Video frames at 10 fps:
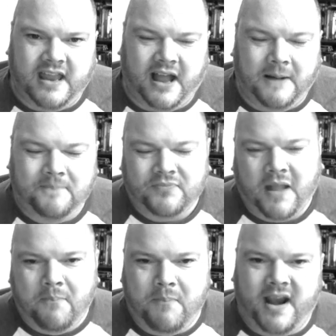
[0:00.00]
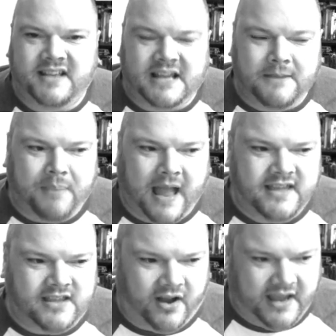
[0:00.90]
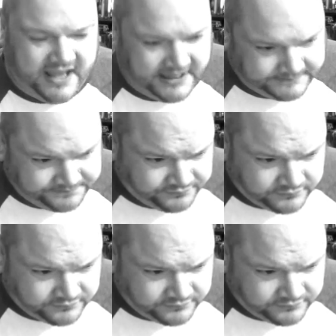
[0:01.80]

a menacing bad guy here.